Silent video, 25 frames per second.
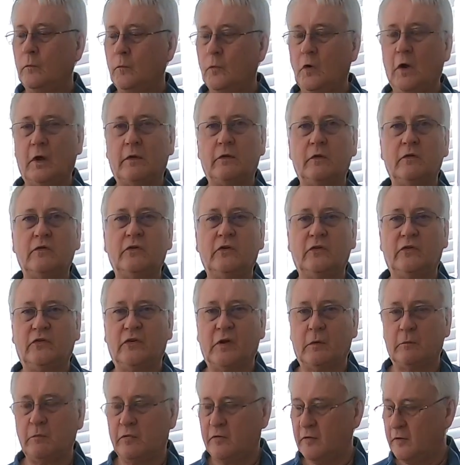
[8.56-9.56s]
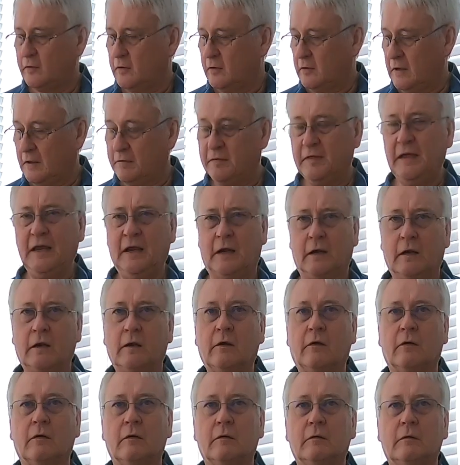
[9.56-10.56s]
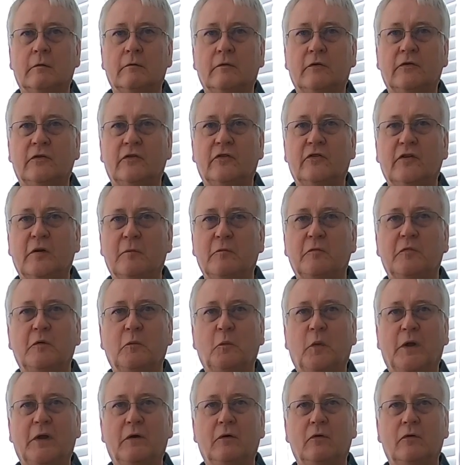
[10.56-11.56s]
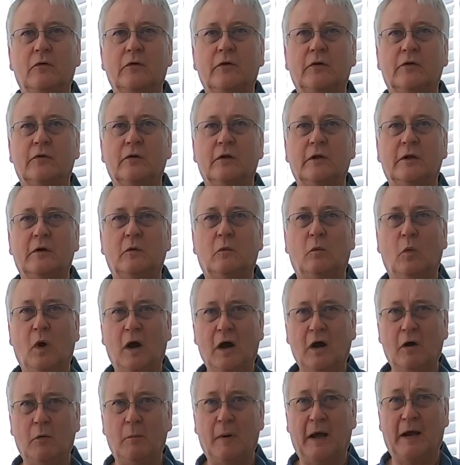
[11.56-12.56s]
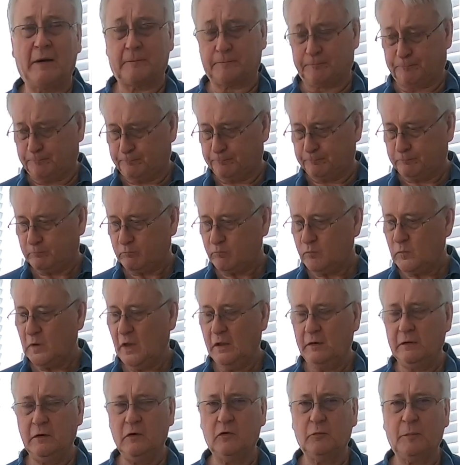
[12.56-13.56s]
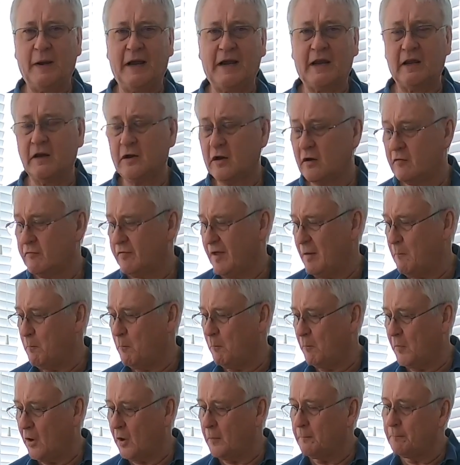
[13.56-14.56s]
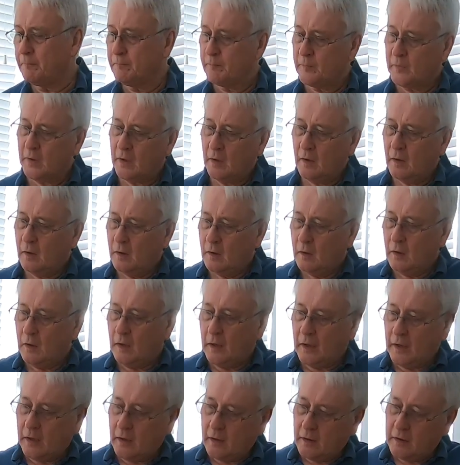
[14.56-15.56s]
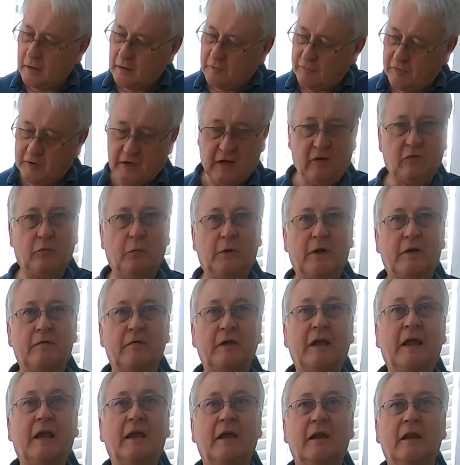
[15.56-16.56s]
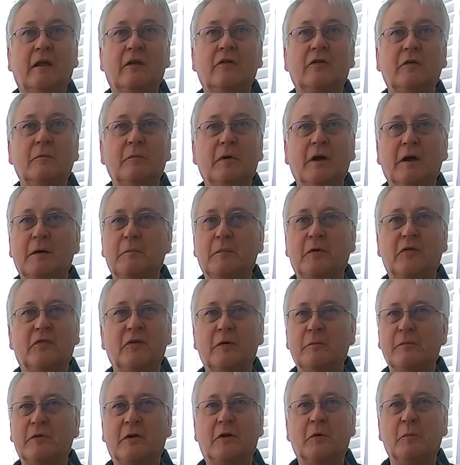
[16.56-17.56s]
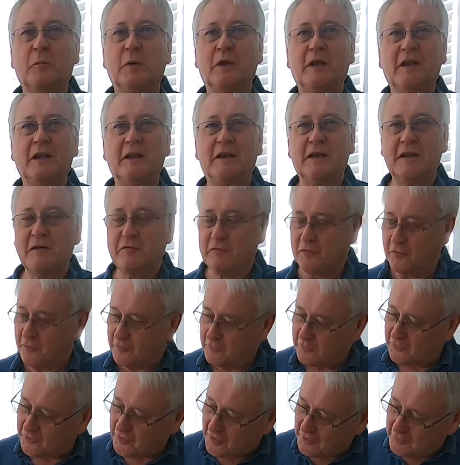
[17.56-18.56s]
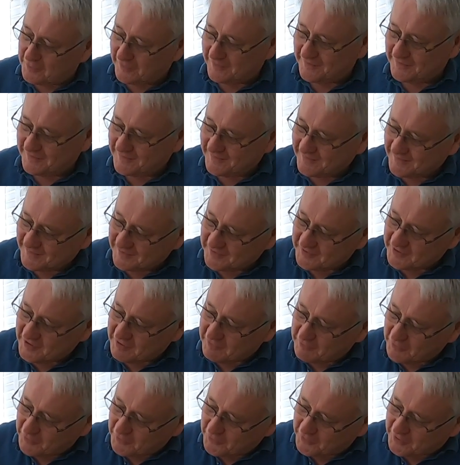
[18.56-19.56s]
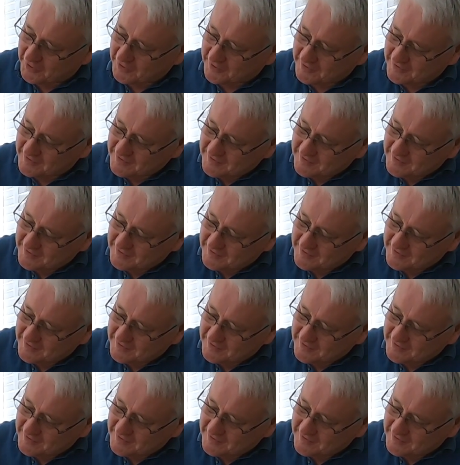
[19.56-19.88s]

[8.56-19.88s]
Right, this is something, I think this is something we ordered a little while back. I think it was back in November. If it is what I think it is, it might be something completely different, so let's have a look.